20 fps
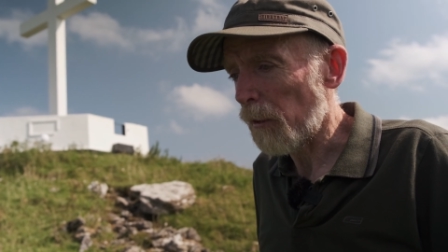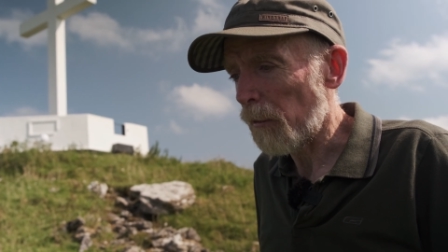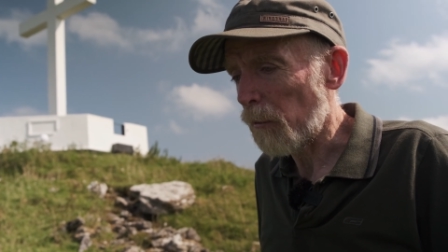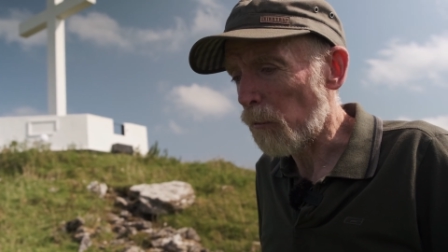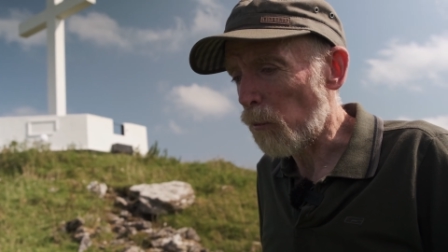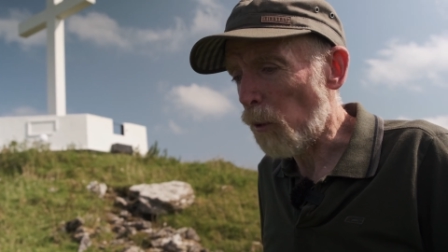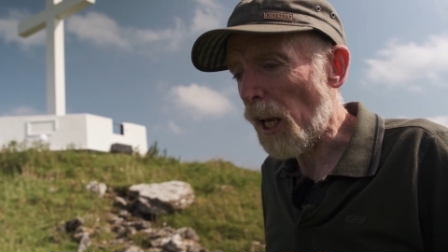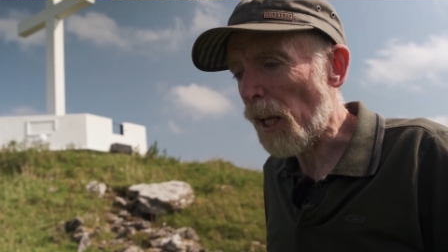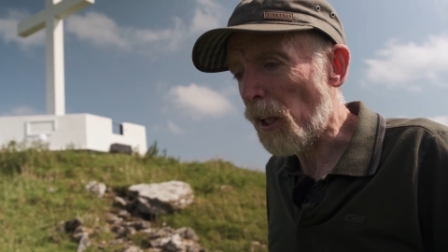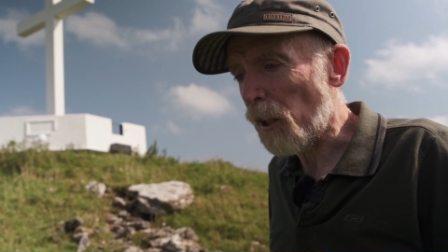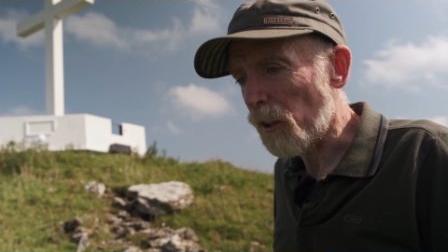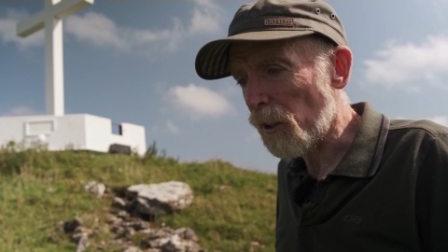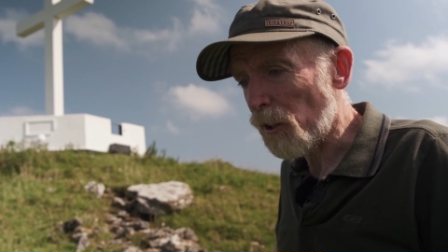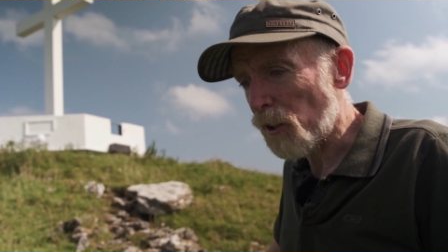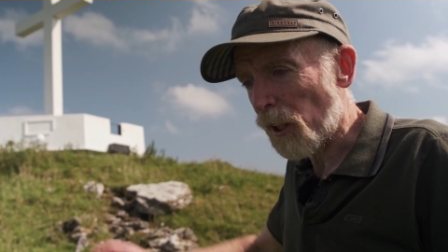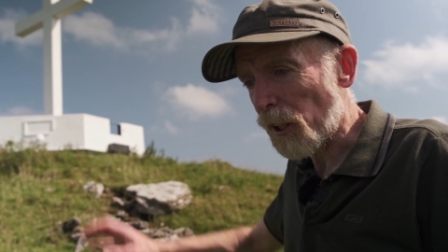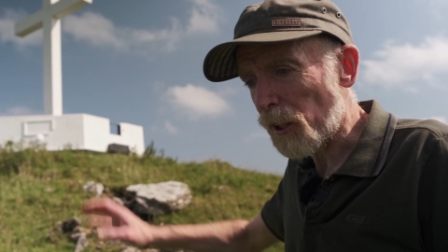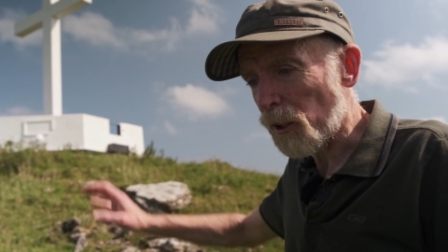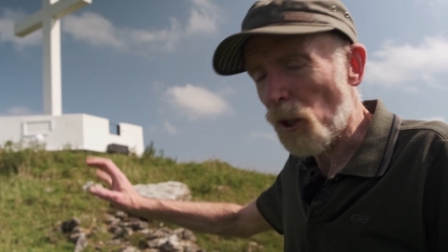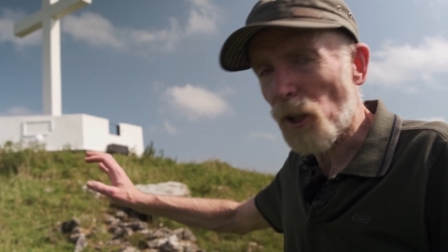
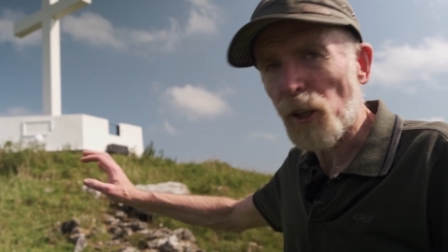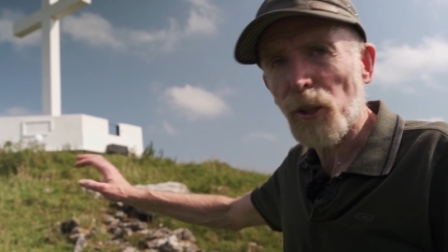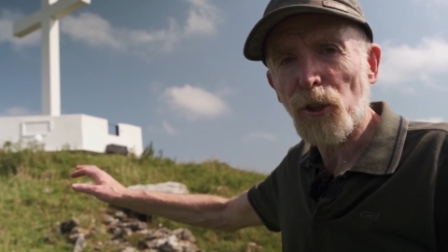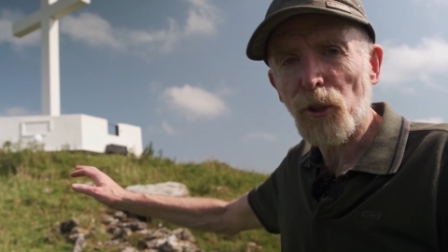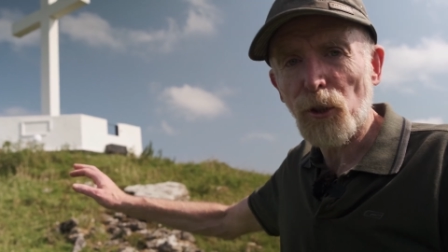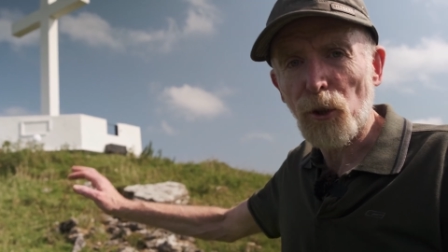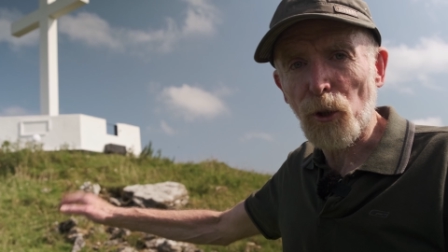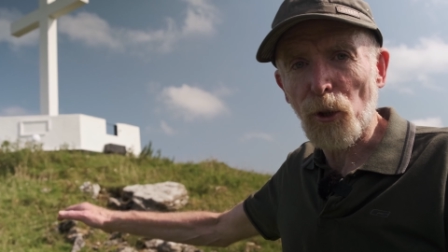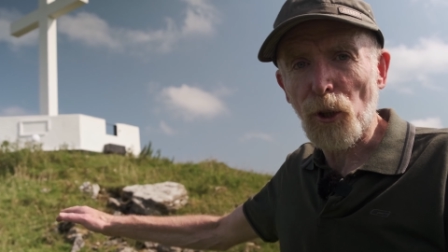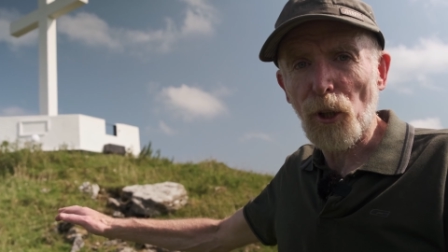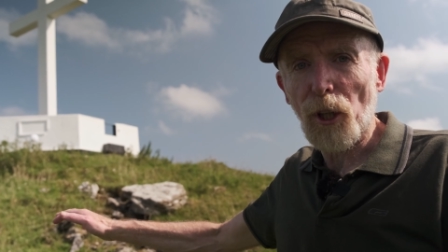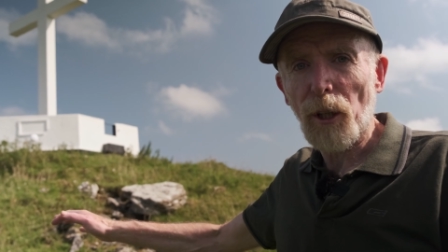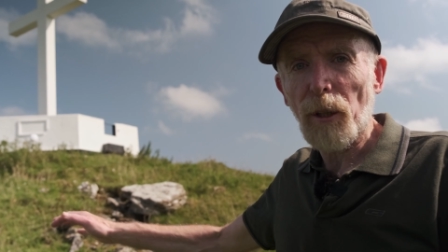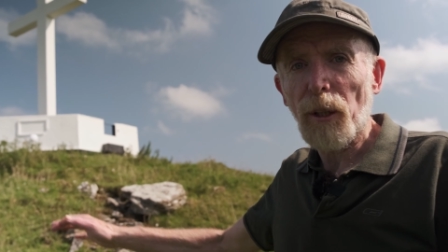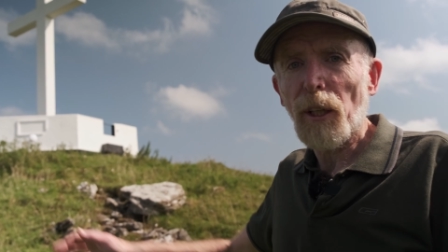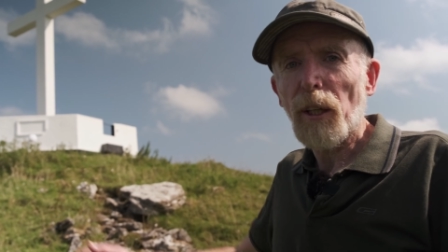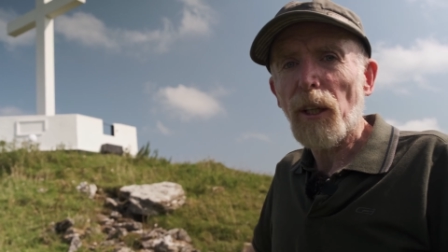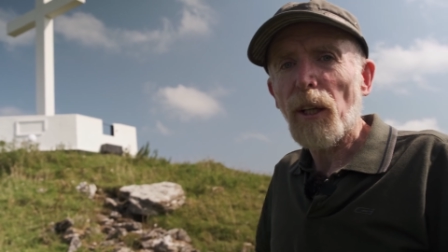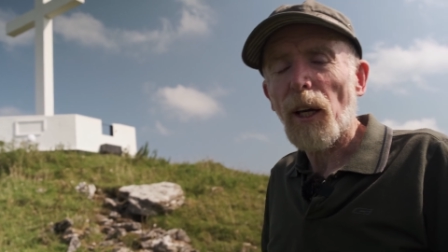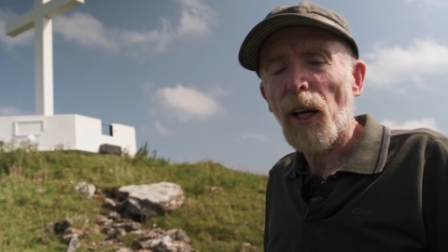Reynolds at Lough Score
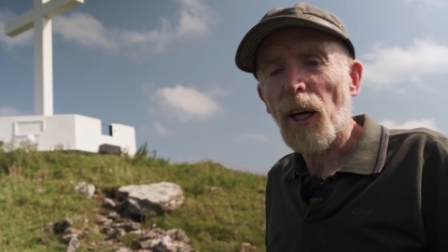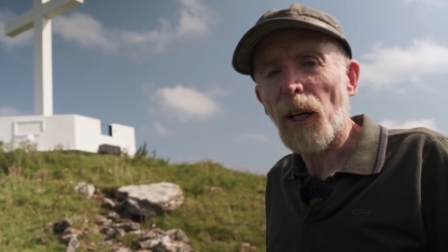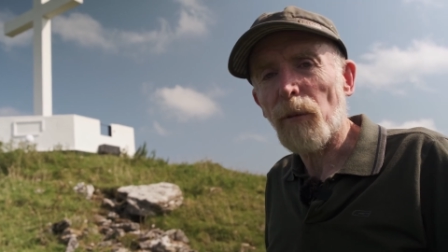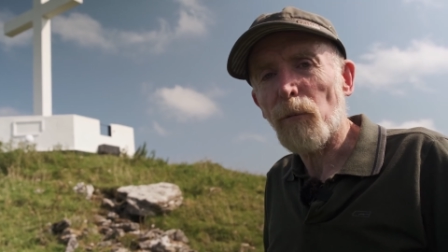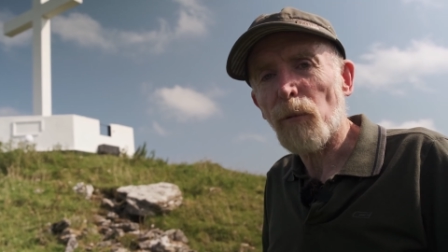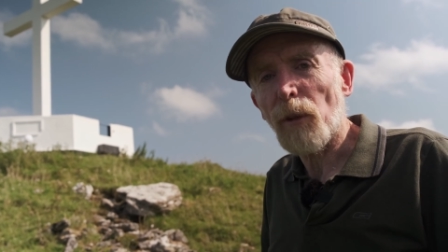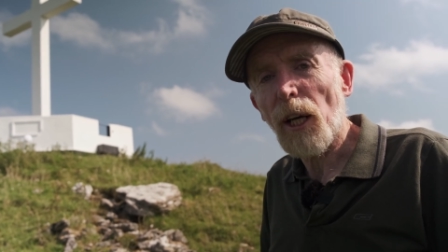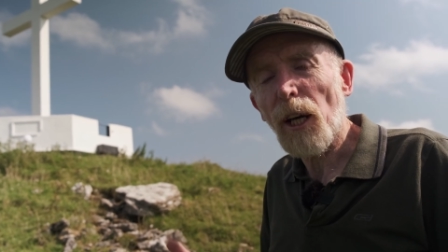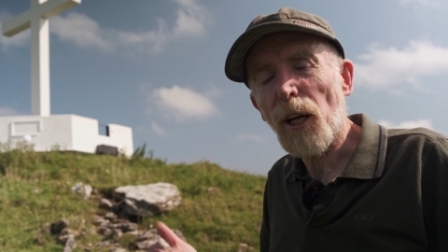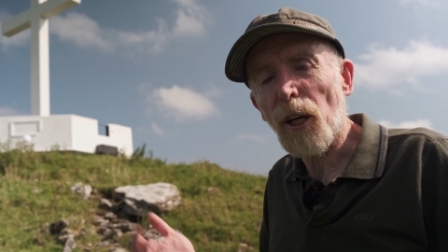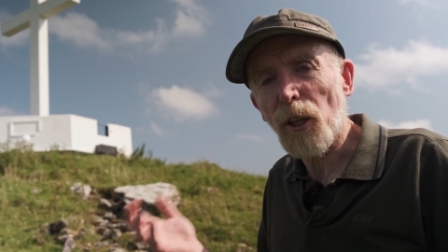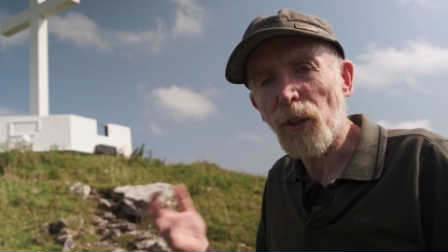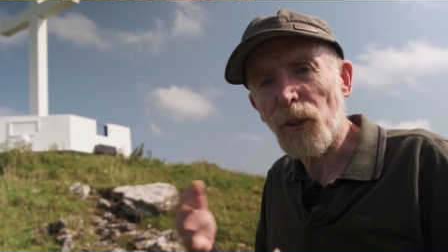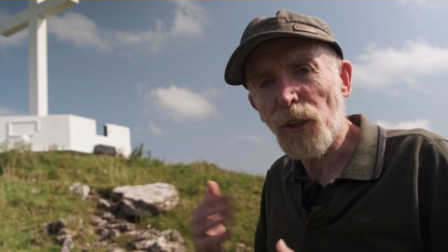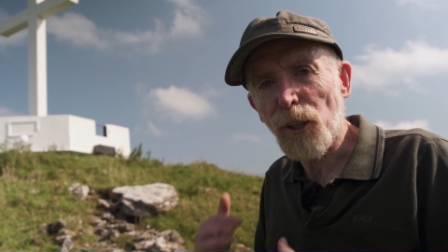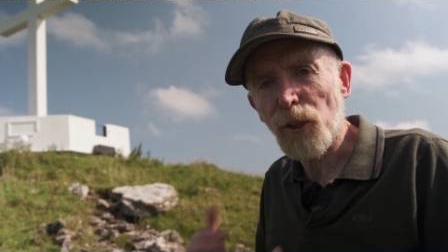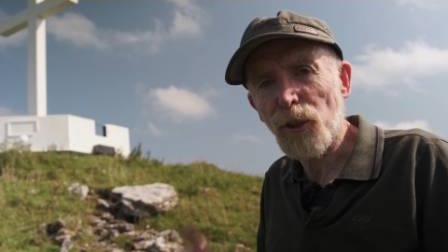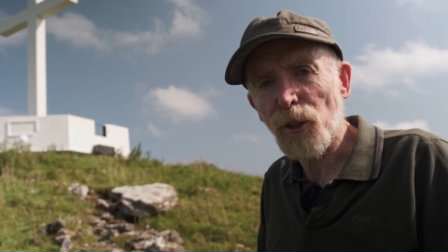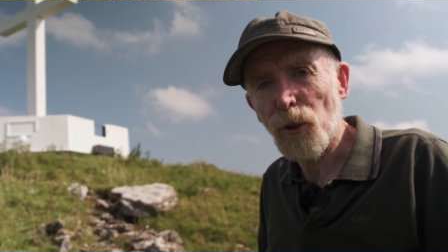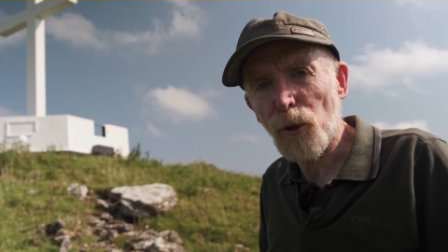and heard
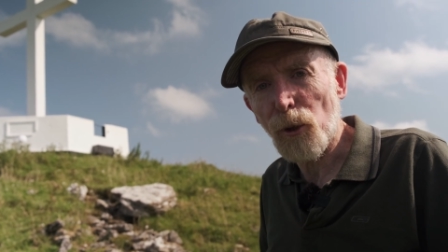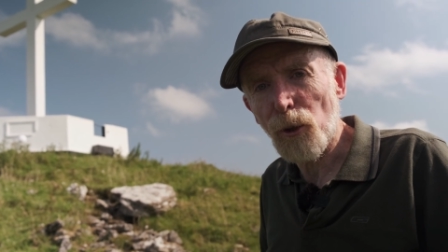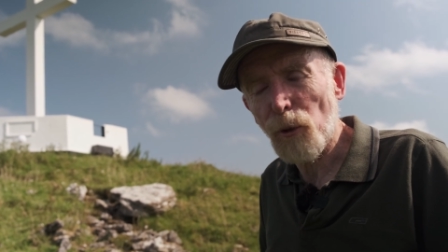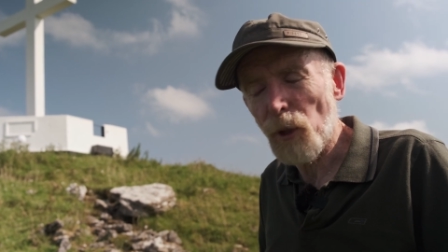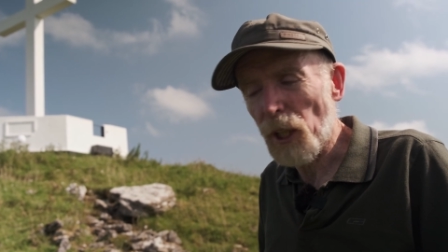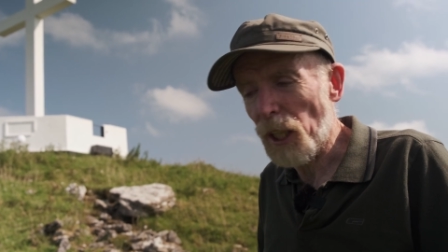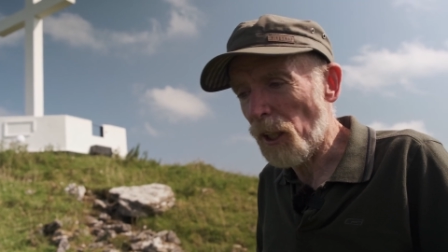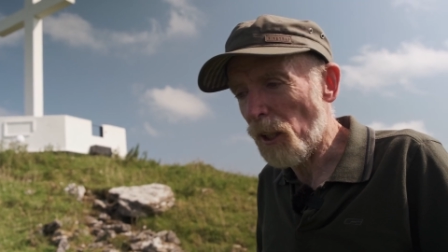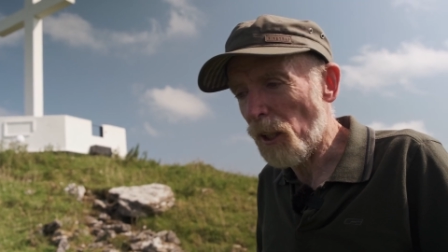this story